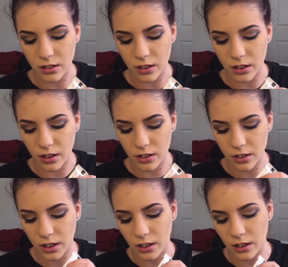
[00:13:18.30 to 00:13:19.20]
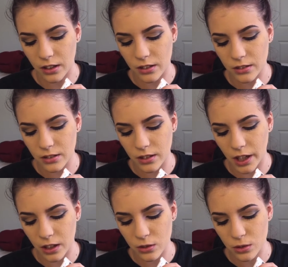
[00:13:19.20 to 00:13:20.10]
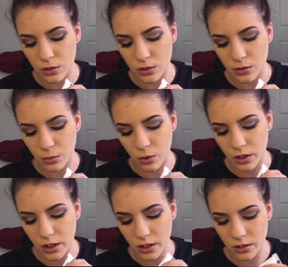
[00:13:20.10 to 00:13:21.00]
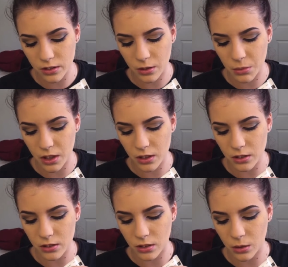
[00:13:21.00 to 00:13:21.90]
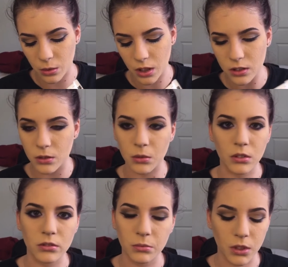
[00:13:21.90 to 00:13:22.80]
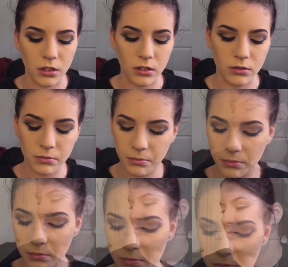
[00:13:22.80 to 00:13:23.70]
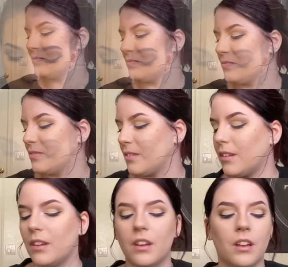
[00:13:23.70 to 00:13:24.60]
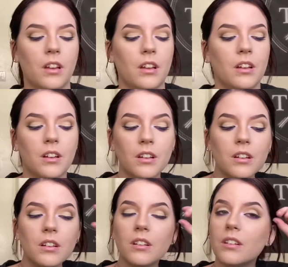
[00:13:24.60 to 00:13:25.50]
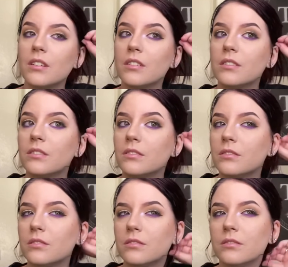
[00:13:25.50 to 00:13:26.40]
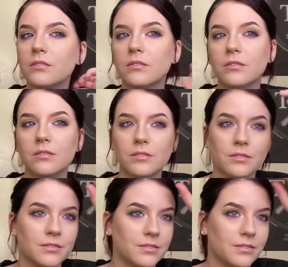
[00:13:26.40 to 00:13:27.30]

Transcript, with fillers: that it has like a cancer warning or something. So that's cool, you know. I don't, this glue is going to give me cancer.